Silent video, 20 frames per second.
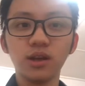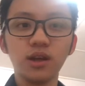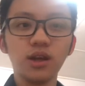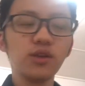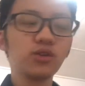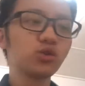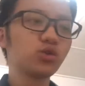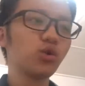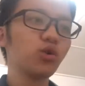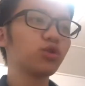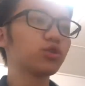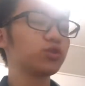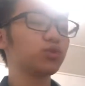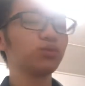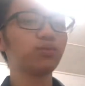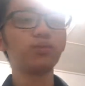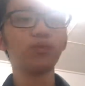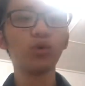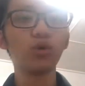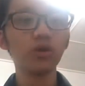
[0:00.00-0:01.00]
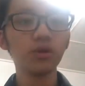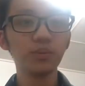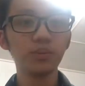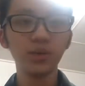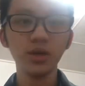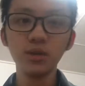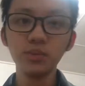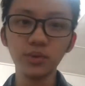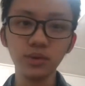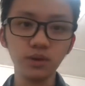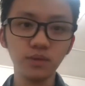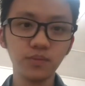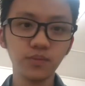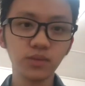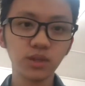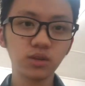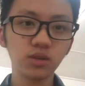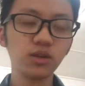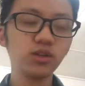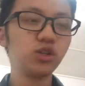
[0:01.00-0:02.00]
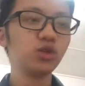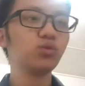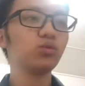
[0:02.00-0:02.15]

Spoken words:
and talk to more people. Okay, you